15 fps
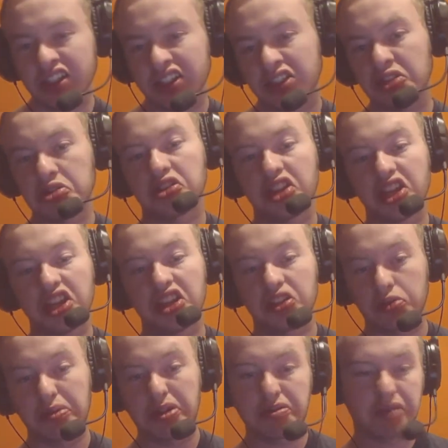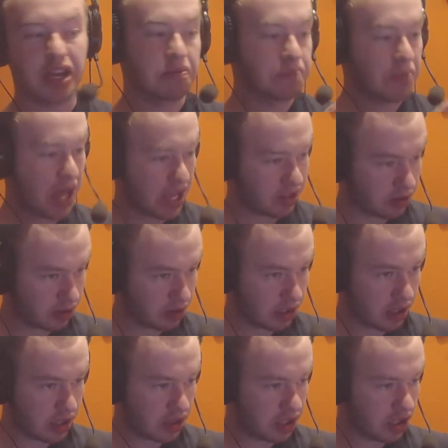usually this would be my bet.
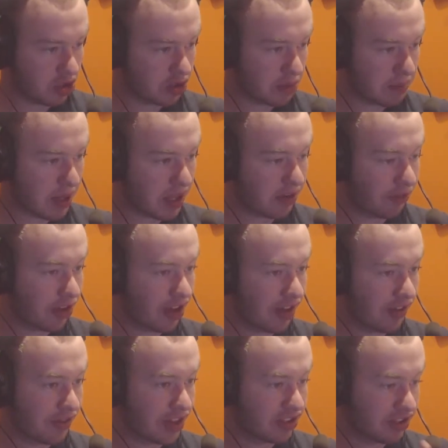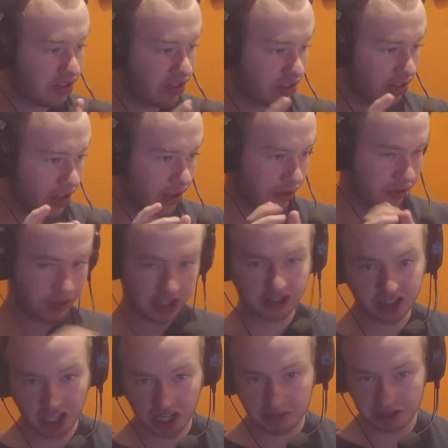The only benefit of
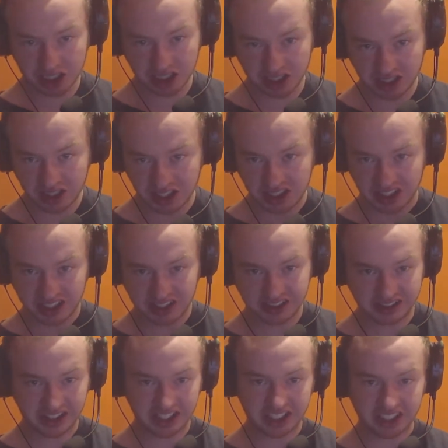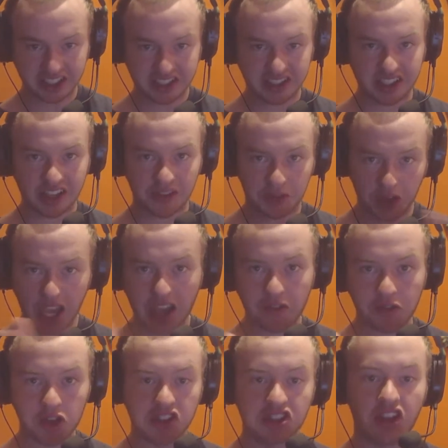this option is like if you
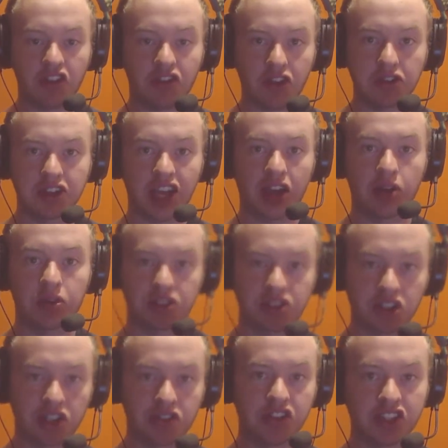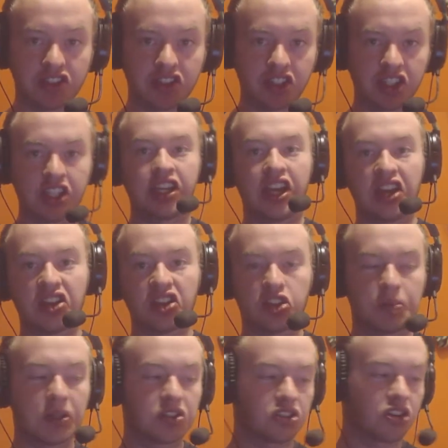have good cell phone tower service and the
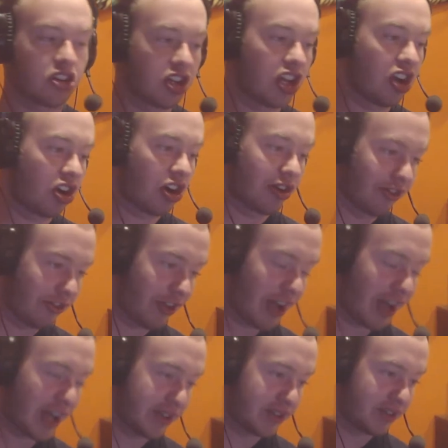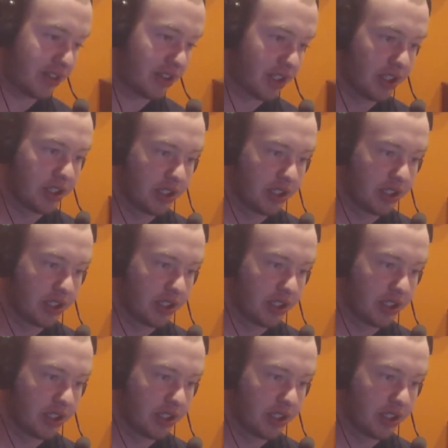speeds on it are fast.